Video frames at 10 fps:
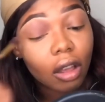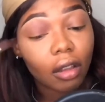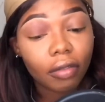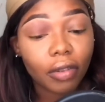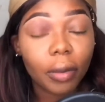
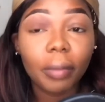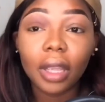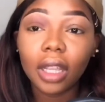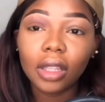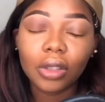for
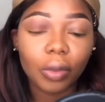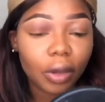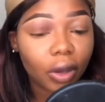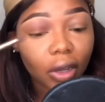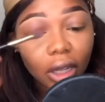me to be
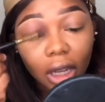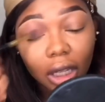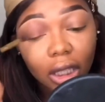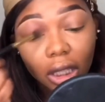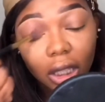
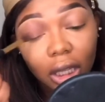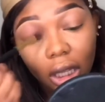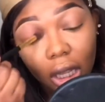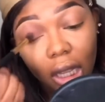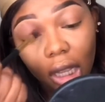honest
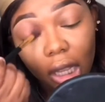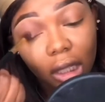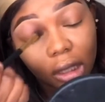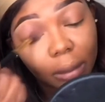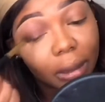
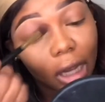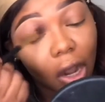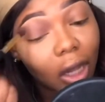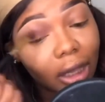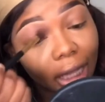to be
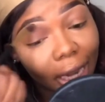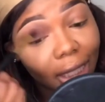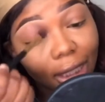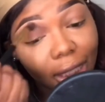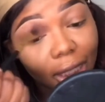
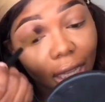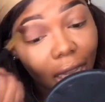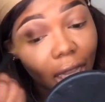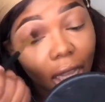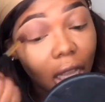honest
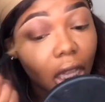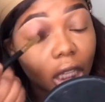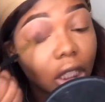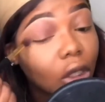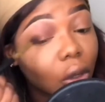
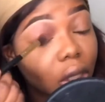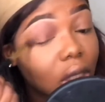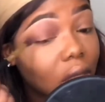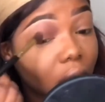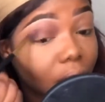it does